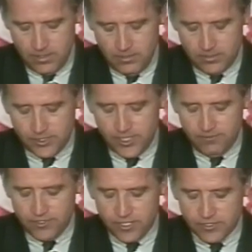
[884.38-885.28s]
When
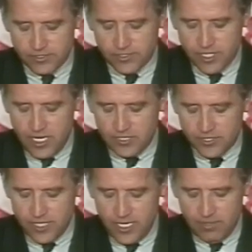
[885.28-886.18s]
Chief Justice John
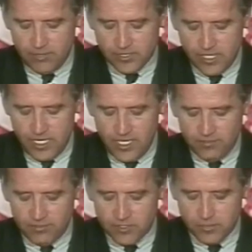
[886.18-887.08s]
Jay resigned
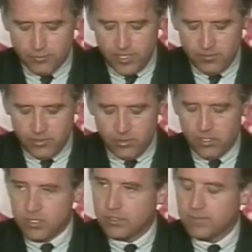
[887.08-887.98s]
from the Supreme
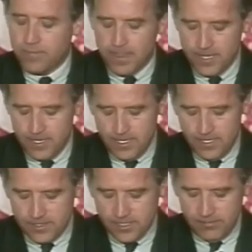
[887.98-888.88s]
Court
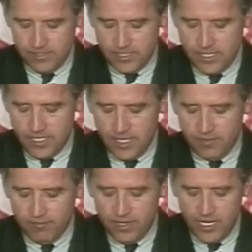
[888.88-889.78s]
in
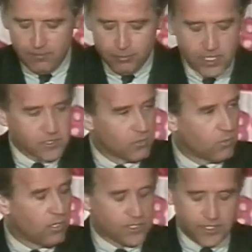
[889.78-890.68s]
1795, President
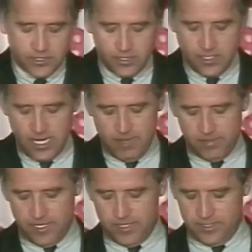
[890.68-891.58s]
Washington
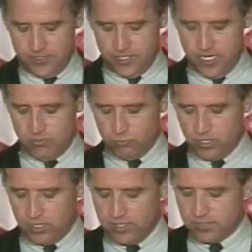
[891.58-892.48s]
nominated John
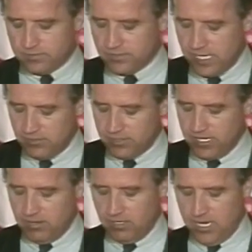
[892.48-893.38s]
Rutledge of South
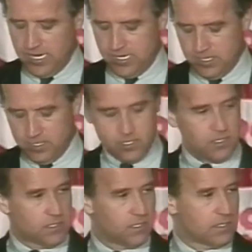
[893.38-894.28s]
Carolina
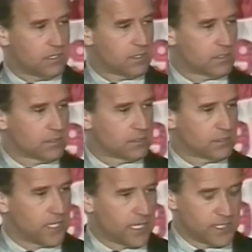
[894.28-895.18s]
to
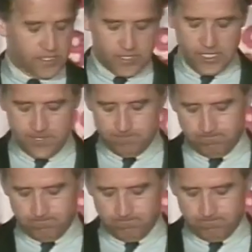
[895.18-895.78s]
take his seat.